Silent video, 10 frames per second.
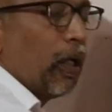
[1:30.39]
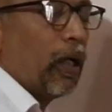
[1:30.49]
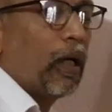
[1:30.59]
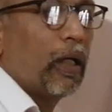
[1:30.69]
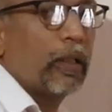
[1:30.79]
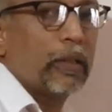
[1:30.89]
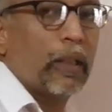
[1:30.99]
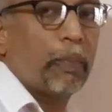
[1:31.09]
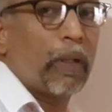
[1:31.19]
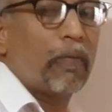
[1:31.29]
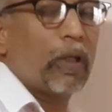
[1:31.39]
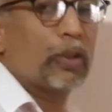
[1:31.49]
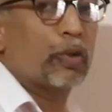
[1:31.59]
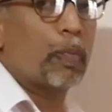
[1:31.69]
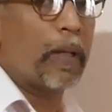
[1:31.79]
the
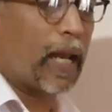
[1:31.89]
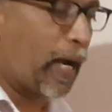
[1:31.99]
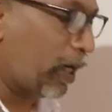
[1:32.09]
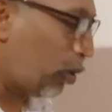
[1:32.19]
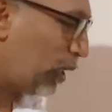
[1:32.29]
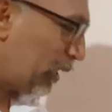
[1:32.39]
powers should be added.